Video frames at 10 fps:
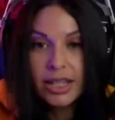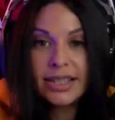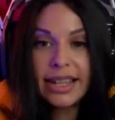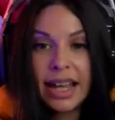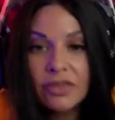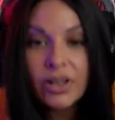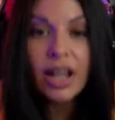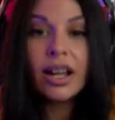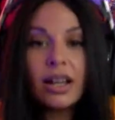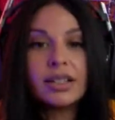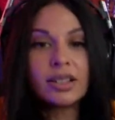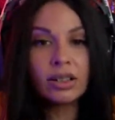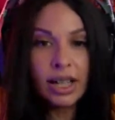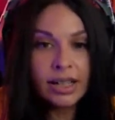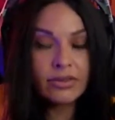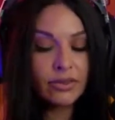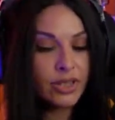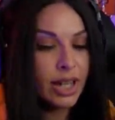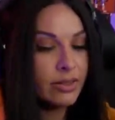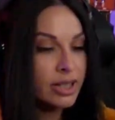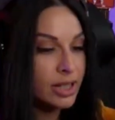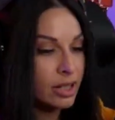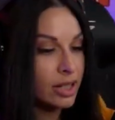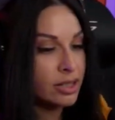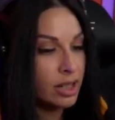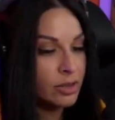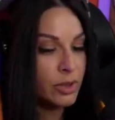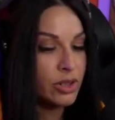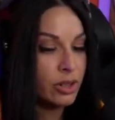Does he have, uh, is there a lot of sevens here? Because I'll switch to the